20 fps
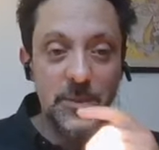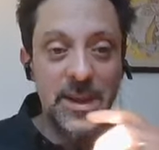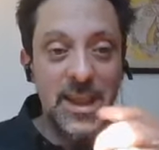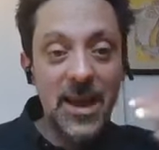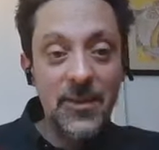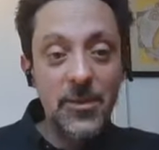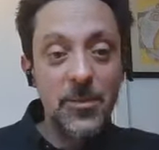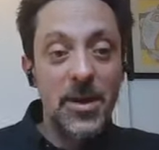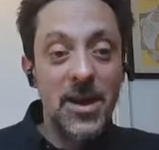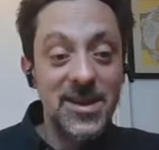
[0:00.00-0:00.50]
we
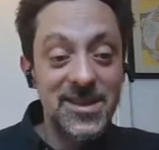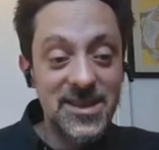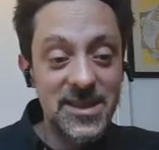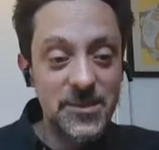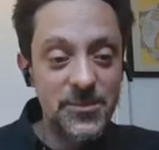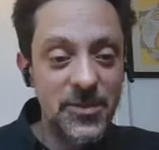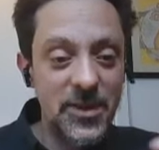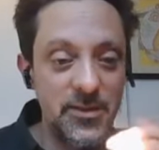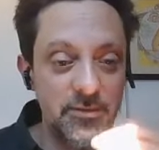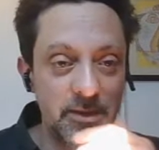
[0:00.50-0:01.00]
have a
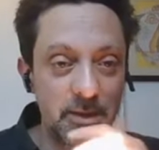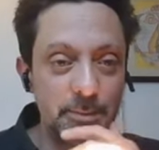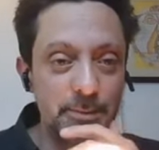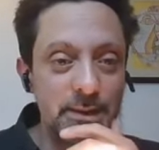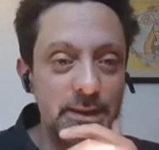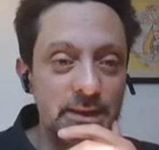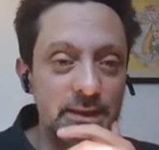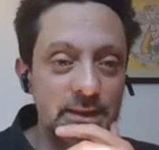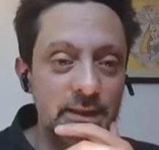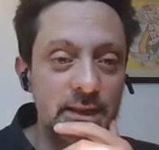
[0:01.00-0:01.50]
master's program
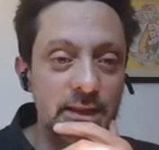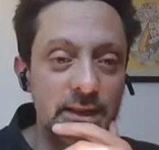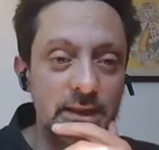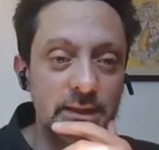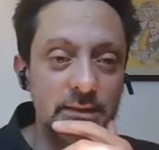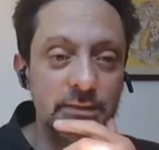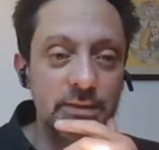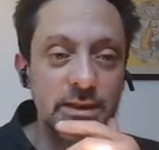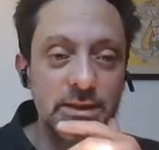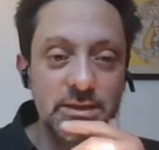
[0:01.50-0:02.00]

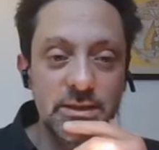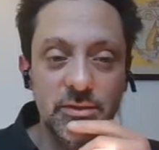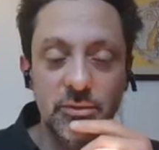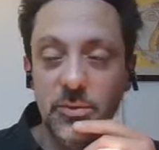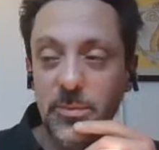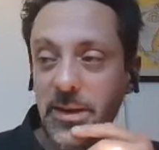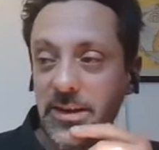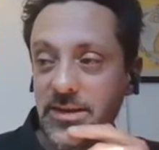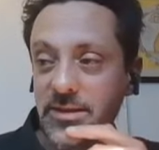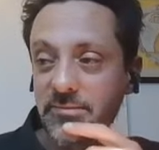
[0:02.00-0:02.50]
in virtual and
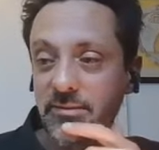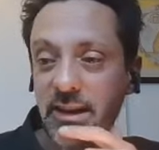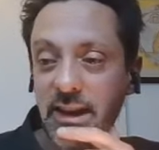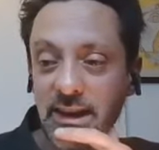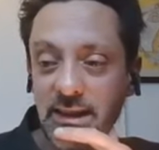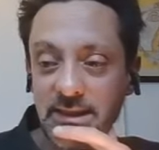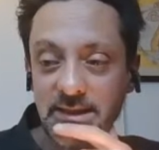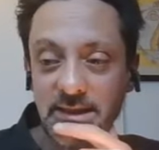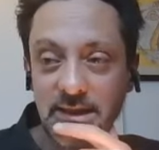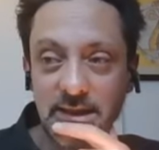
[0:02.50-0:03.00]
augmented
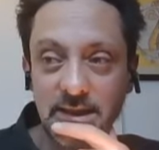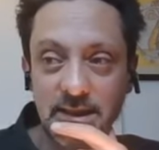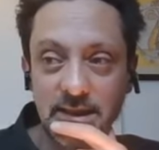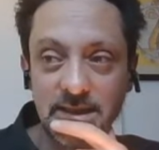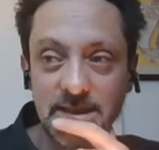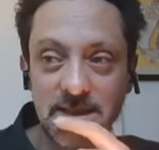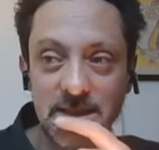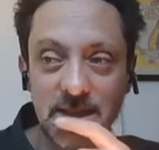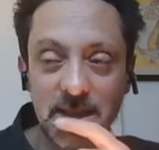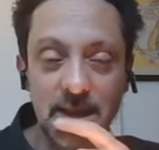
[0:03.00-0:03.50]
reality
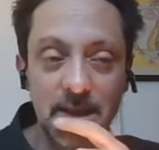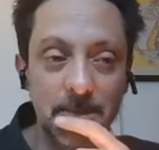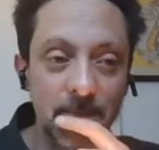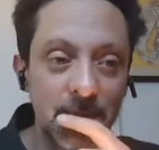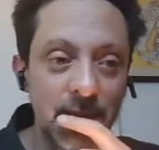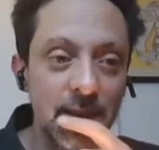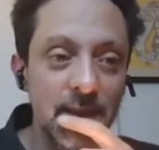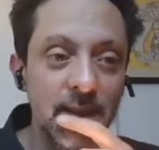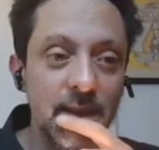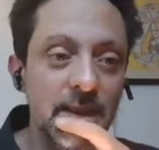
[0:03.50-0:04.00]
that's,
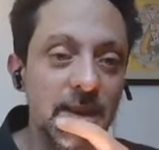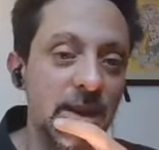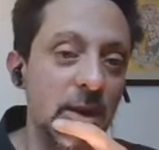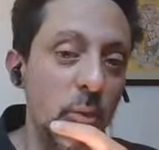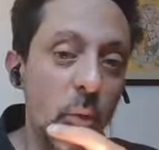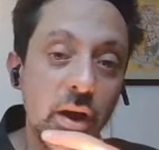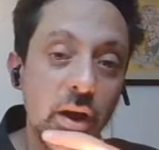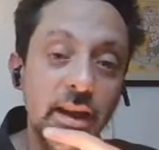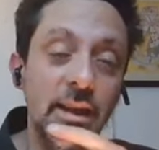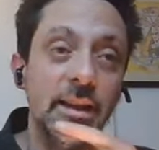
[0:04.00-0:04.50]

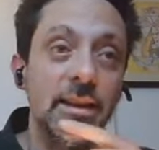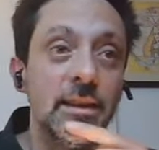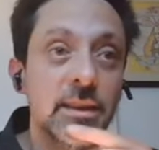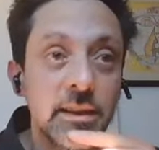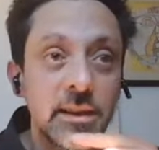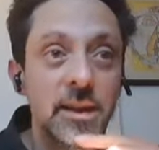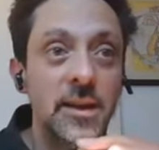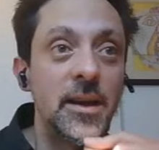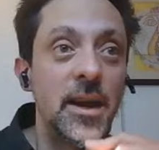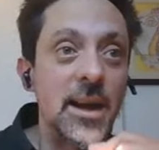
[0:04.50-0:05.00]
where,
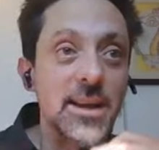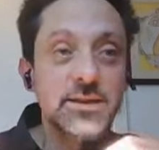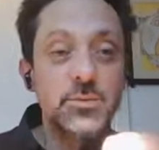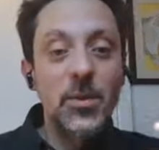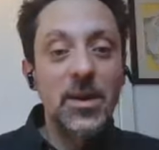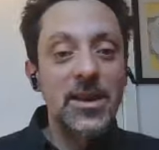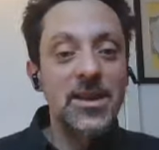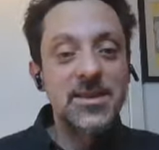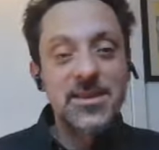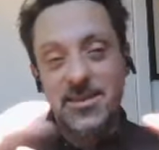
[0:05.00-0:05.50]
as
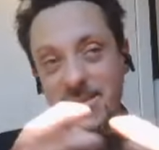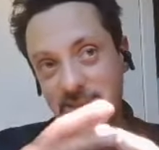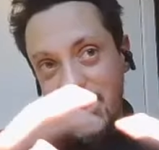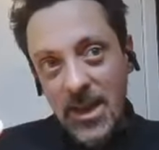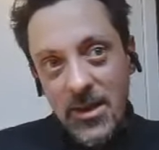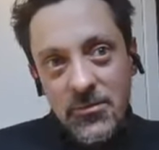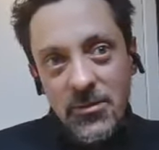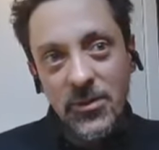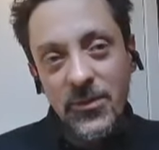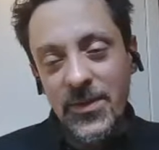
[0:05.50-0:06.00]
well as
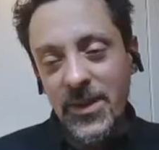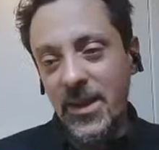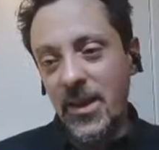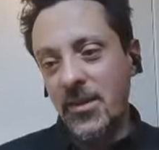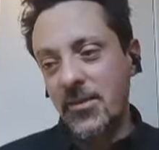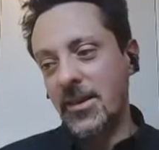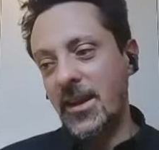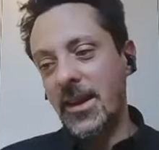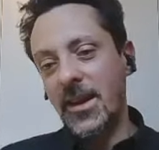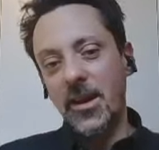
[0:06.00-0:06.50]
general
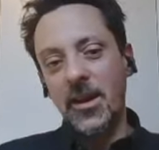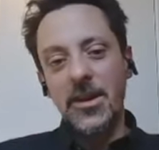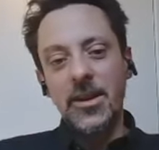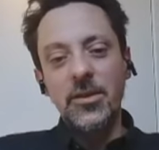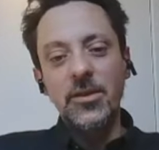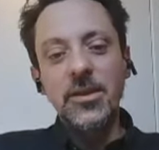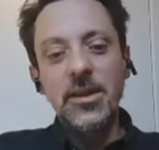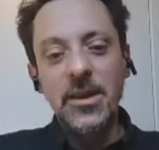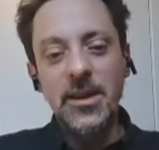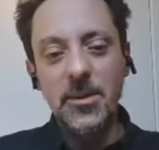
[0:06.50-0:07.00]
VR and AI,
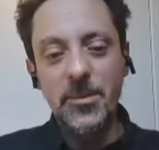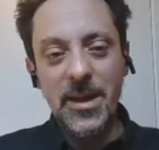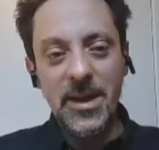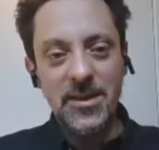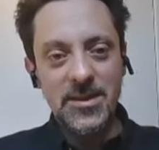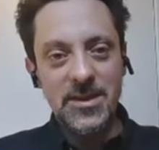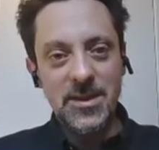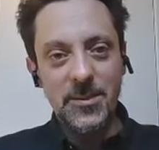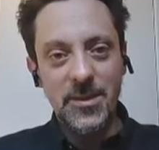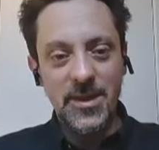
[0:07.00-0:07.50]
you'll learn
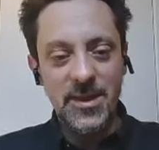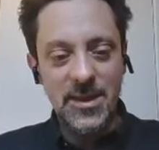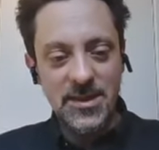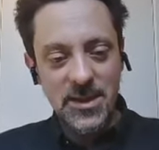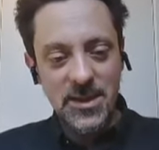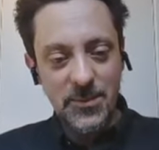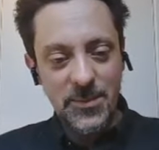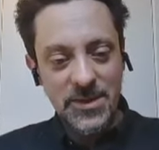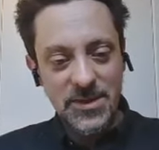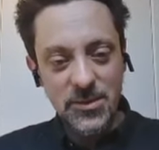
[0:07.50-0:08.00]
about some of the
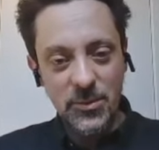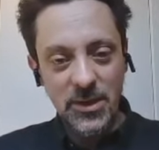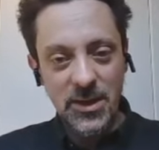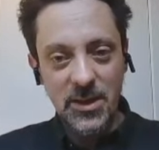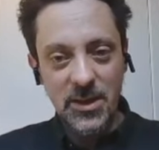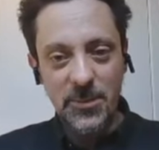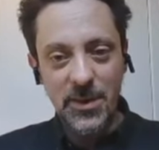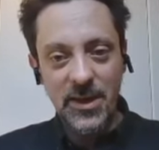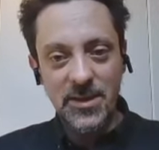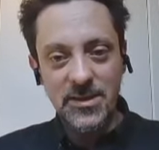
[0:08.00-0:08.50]
things I've been
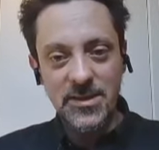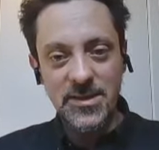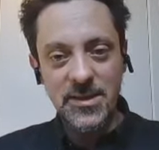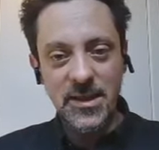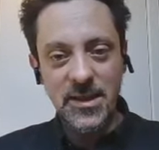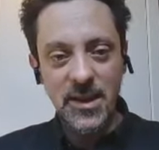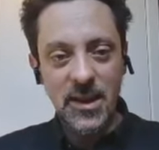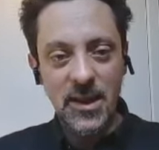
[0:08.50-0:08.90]
talking about